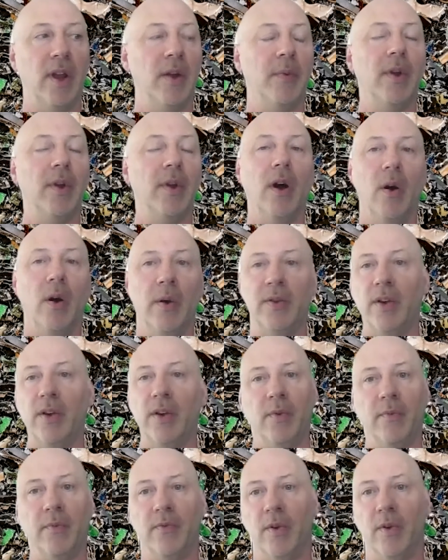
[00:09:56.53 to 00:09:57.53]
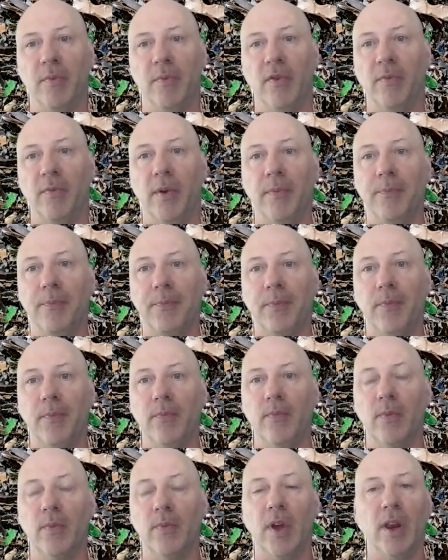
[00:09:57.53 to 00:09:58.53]
And we always have room for improvement.
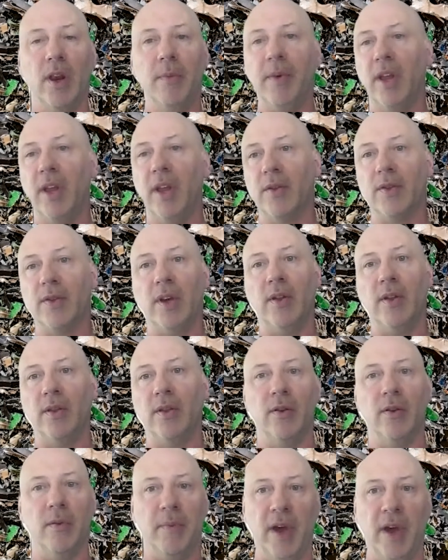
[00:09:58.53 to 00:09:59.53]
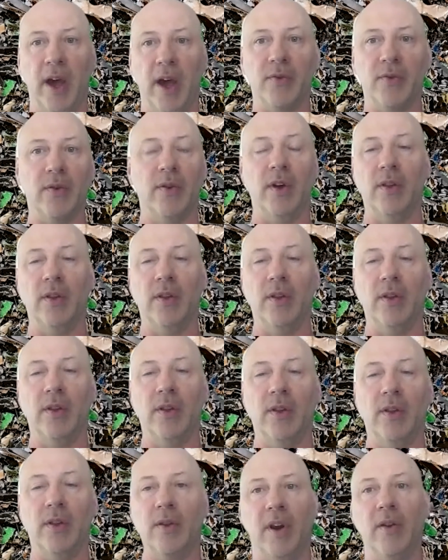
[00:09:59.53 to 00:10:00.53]
Anybody can say that they're the best or that they're
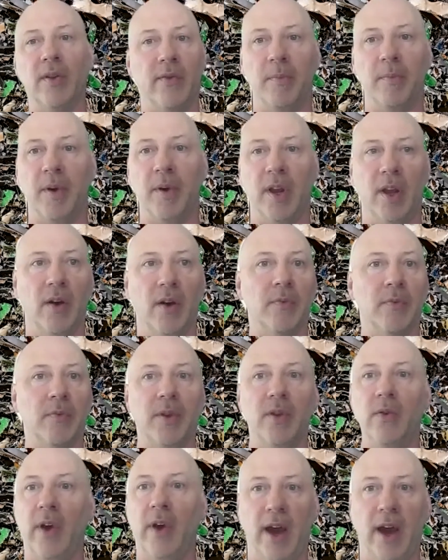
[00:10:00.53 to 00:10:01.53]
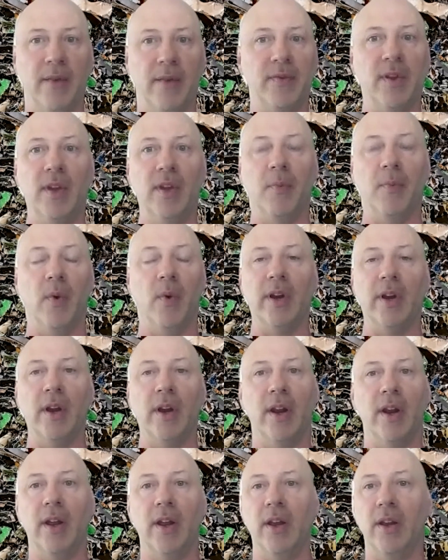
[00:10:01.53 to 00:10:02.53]
better than everybody else, but you have to keep working
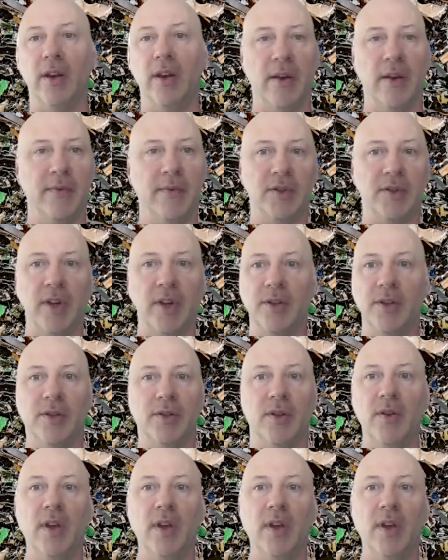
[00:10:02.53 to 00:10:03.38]
on it. It never changes.